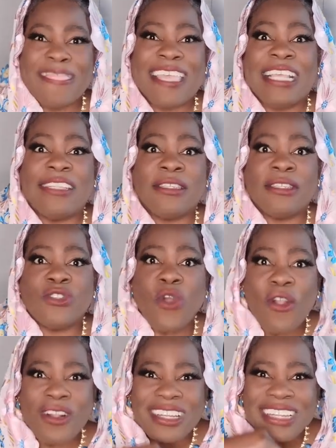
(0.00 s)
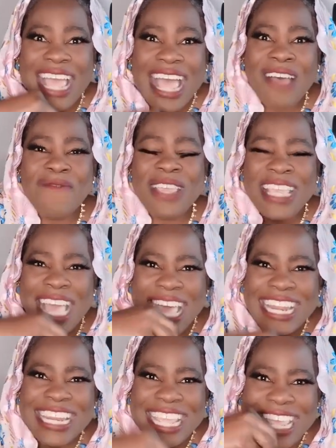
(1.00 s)
they start having
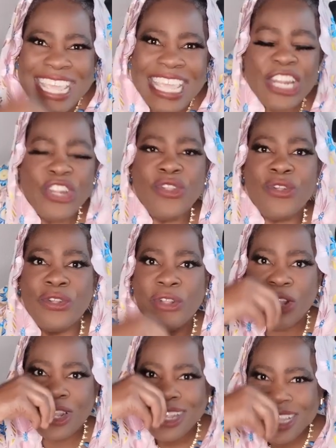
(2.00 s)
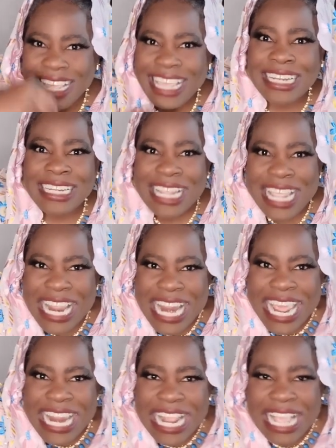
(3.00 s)
an inner it, it,
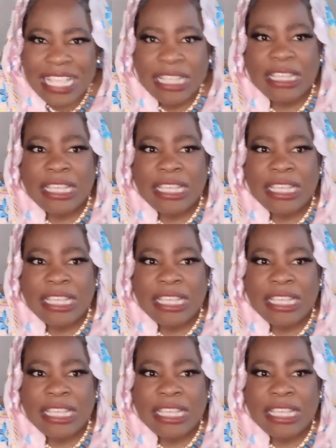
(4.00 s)
it